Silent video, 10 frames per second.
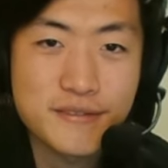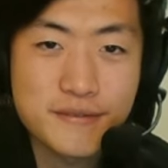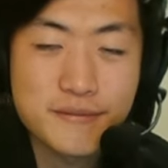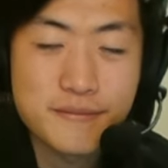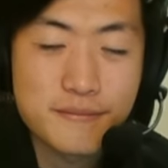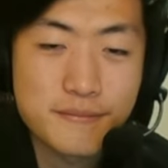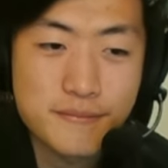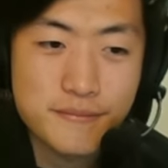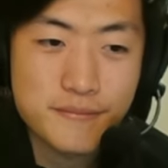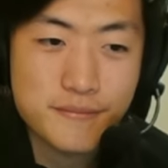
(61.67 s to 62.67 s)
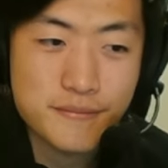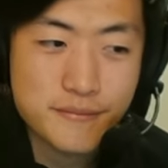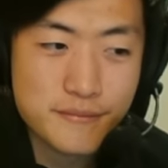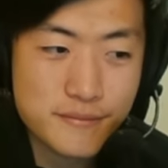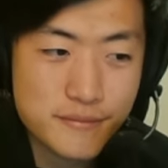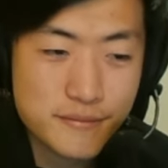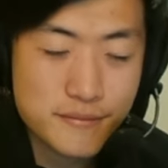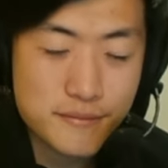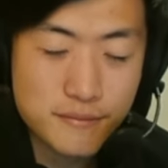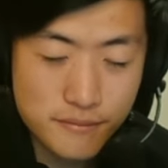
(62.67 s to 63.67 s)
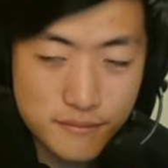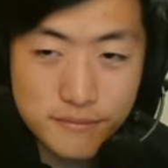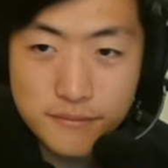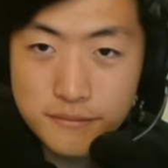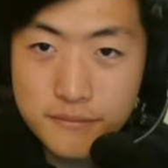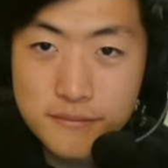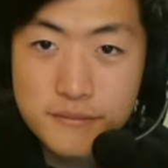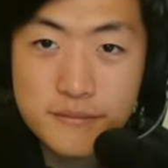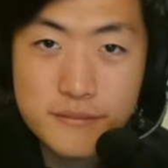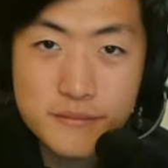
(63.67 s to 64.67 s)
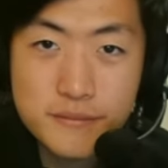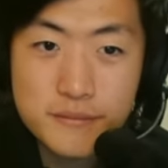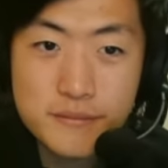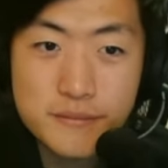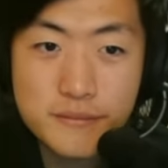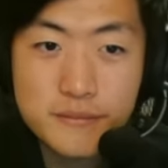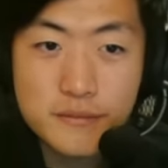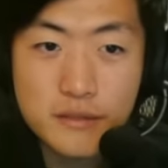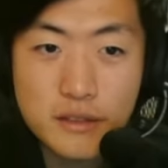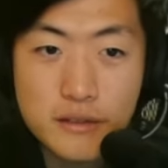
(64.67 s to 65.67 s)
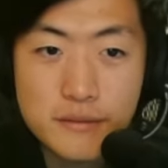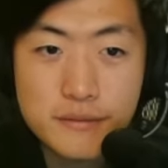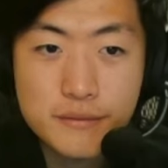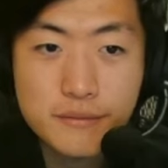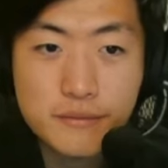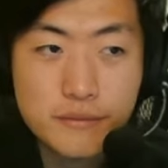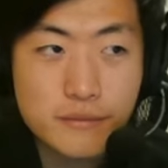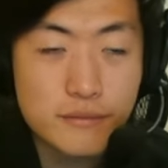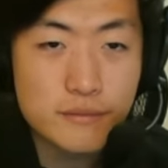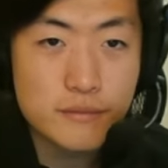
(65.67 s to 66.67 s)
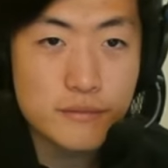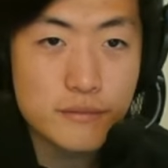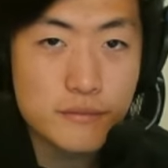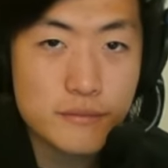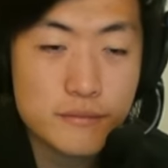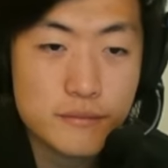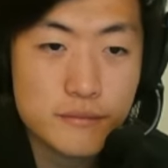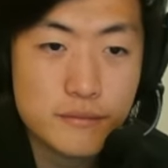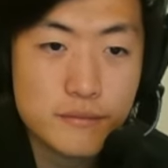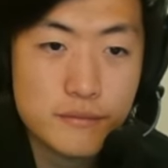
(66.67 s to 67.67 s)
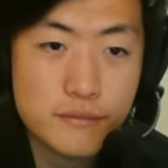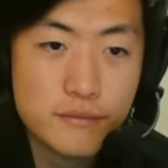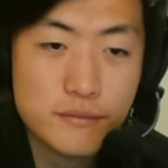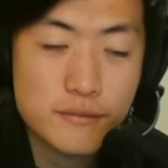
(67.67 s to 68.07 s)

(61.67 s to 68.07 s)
This person isn't speaking.